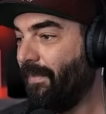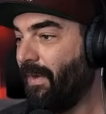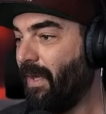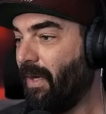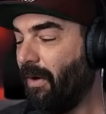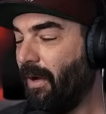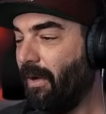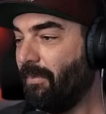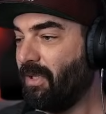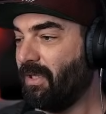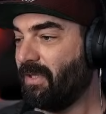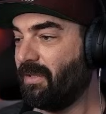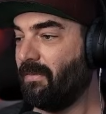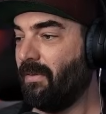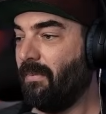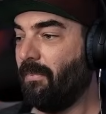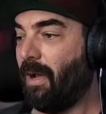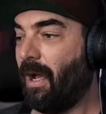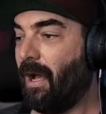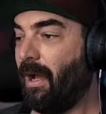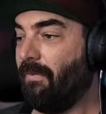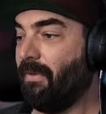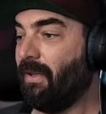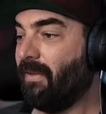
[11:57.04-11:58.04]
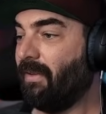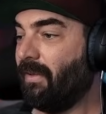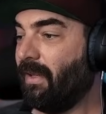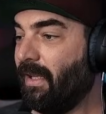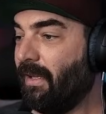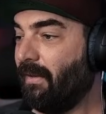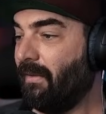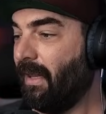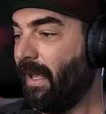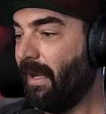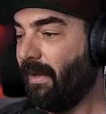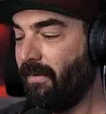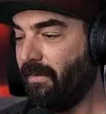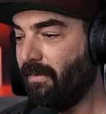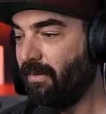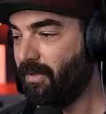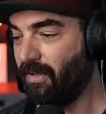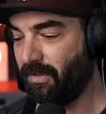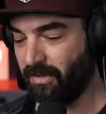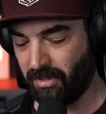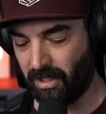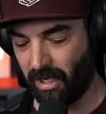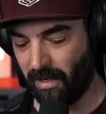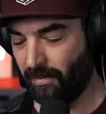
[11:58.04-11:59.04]
I'm just obviously
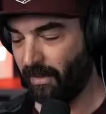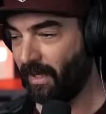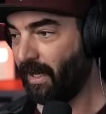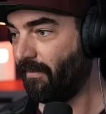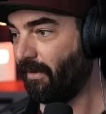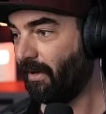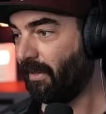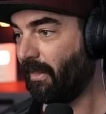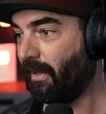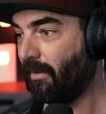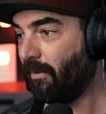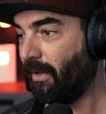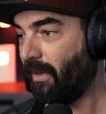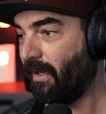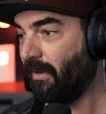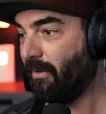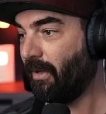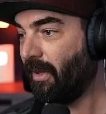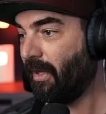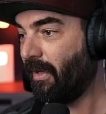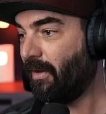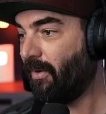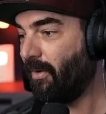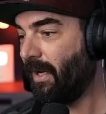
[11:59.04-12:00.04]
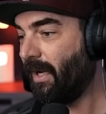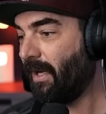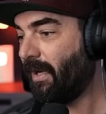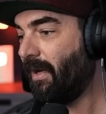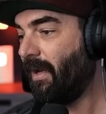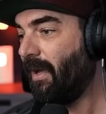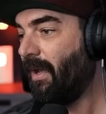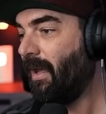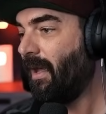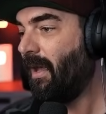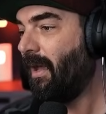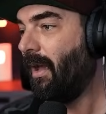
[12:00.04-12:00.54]
just dropping everything really, really quick.